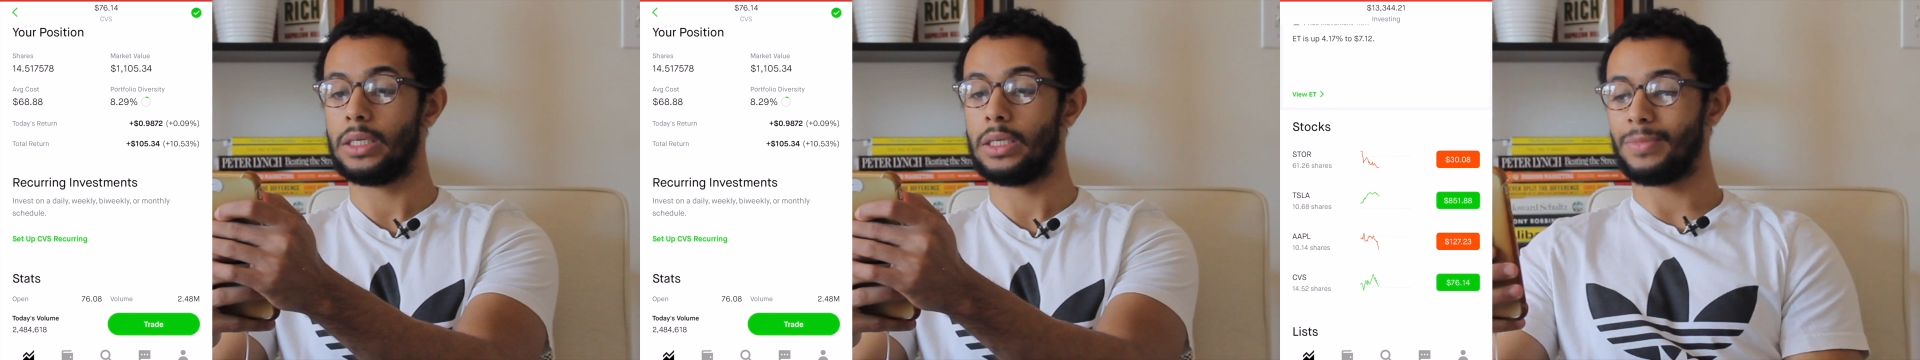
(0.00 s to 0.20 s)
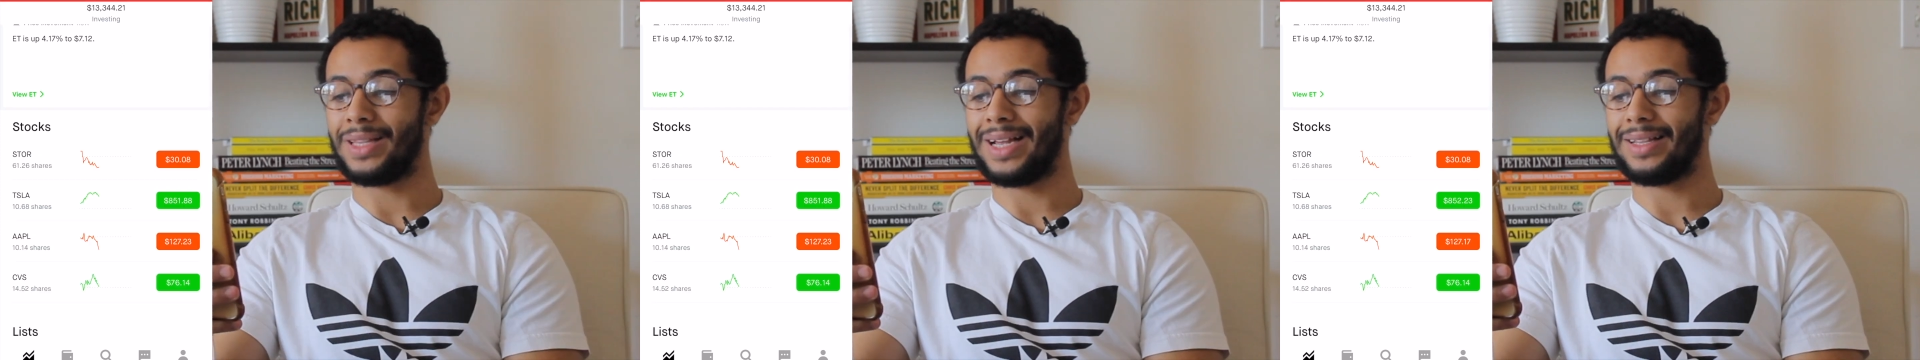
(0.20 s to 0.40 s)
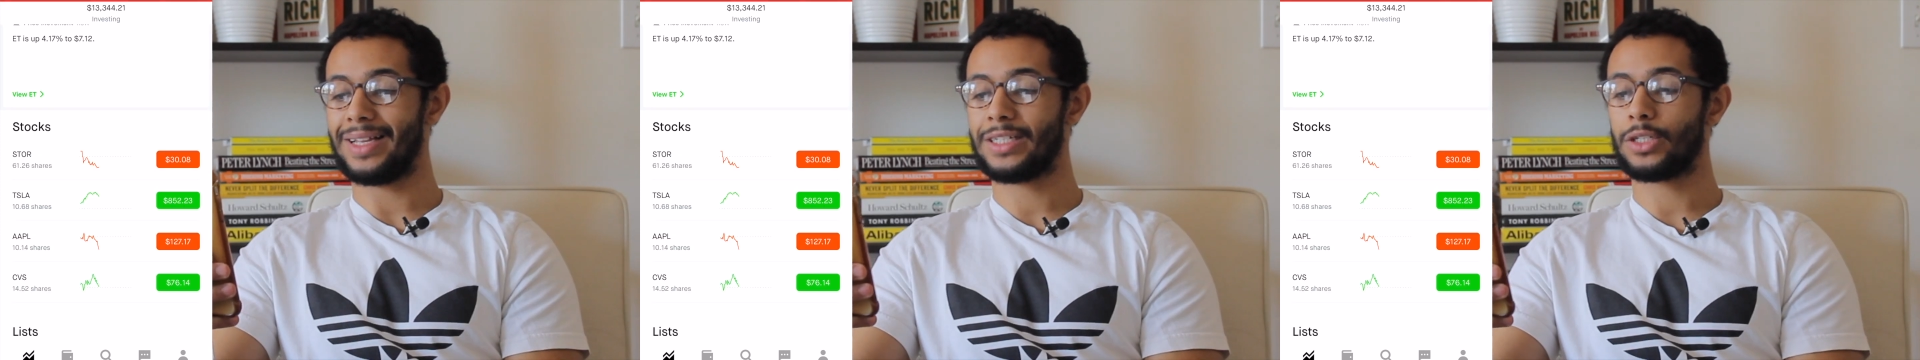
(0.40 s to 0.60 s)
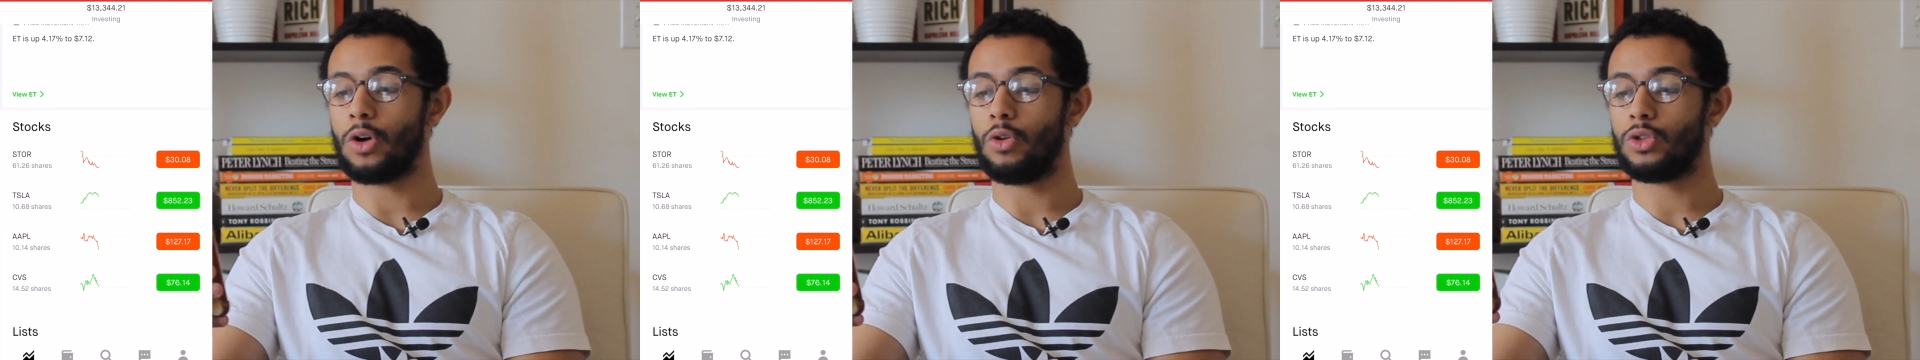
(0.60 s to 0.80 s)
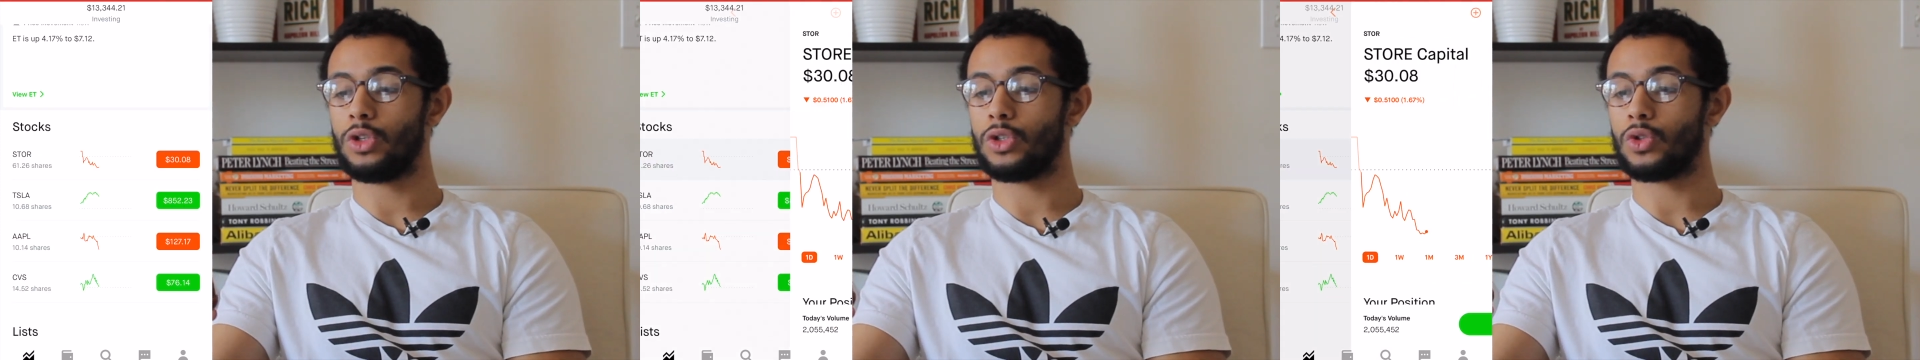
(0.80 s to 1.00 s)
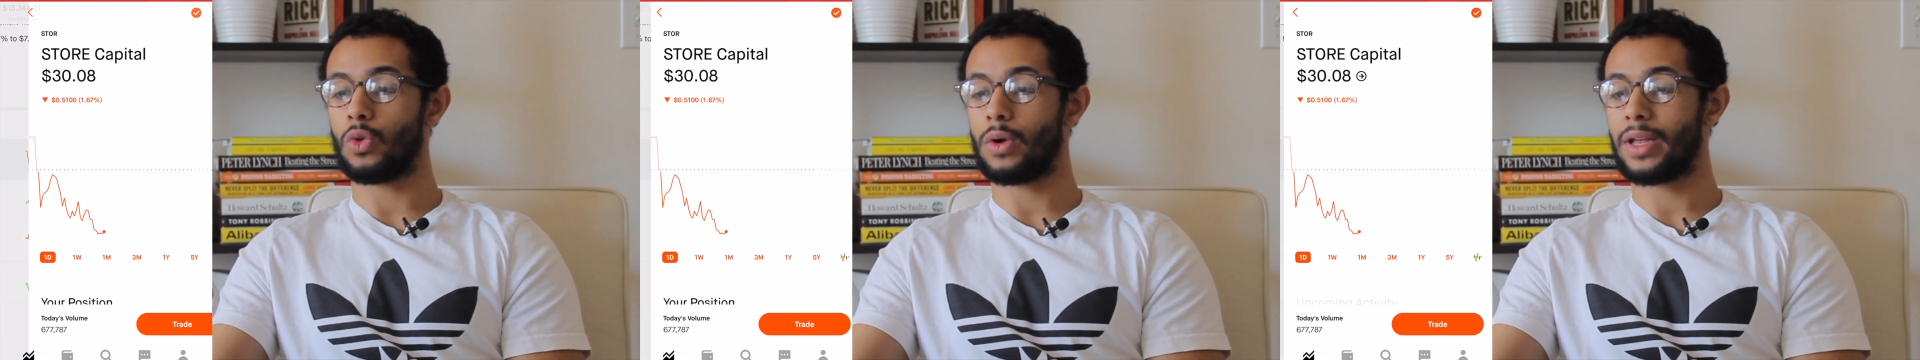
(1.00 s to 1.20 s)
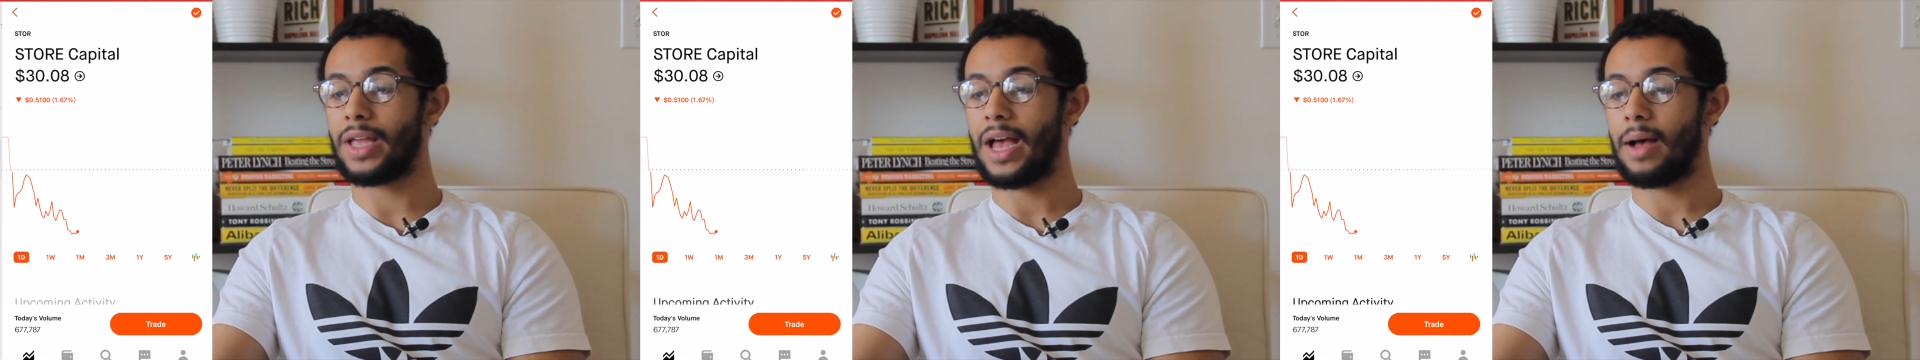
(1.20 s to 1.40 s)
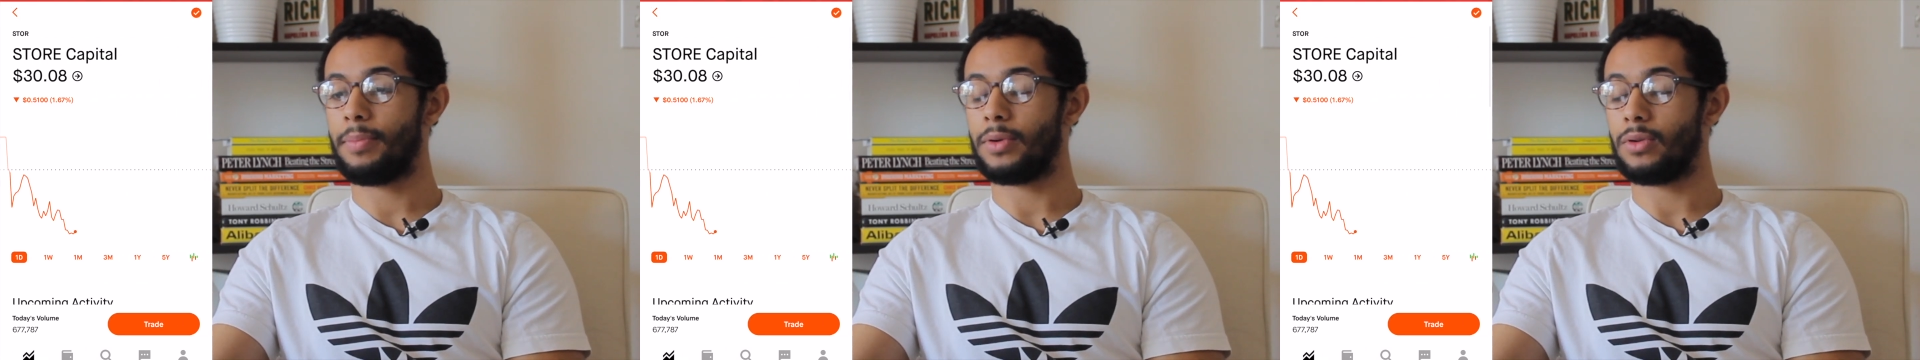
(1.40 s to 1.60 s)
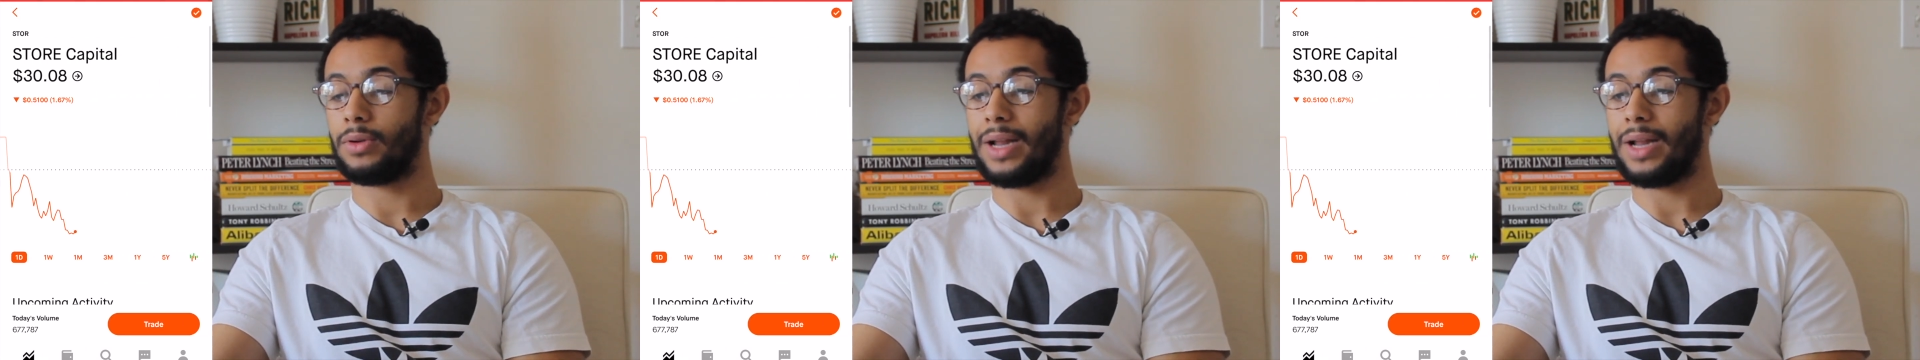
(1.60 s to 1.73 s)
Now let's go to Store Capital.